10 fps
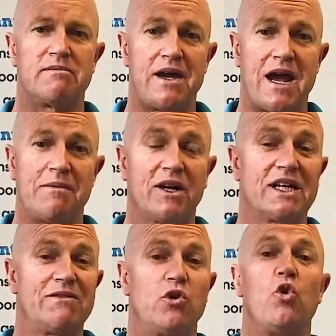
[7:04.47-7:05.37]
demand. I'm not going
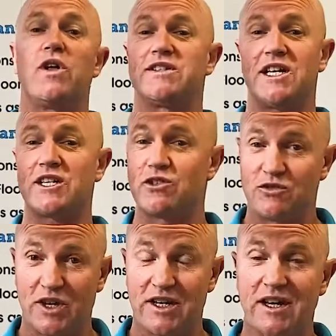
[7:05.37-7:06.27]
to give you all those extras
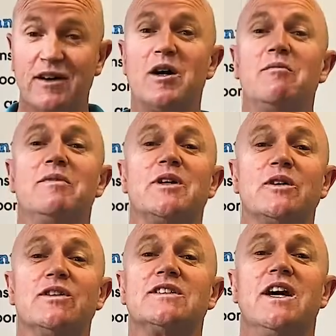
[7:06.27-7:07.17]
right now
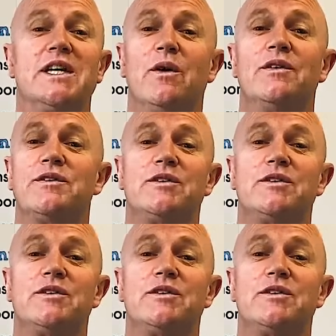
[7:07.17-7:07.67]
because I don't want